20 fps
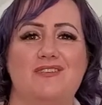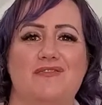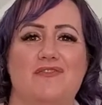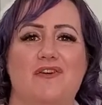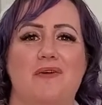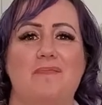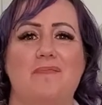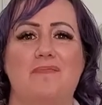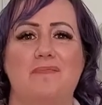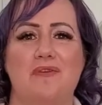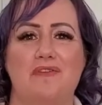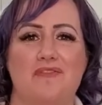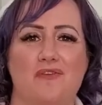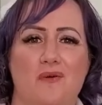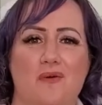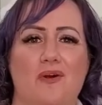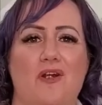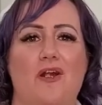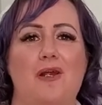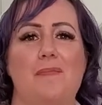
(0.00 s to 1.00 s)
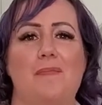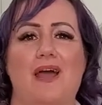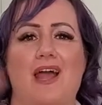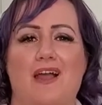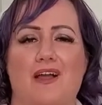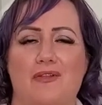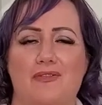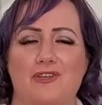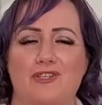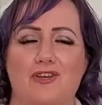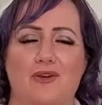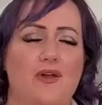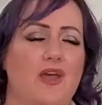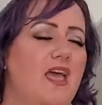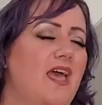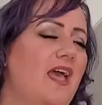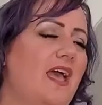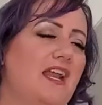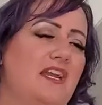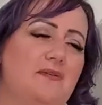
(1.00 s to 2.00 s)
from before back on the show.
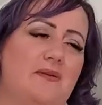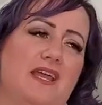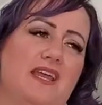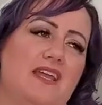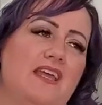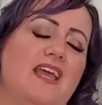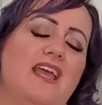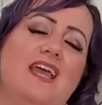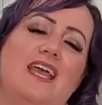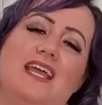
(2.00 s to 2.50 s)
Anyway,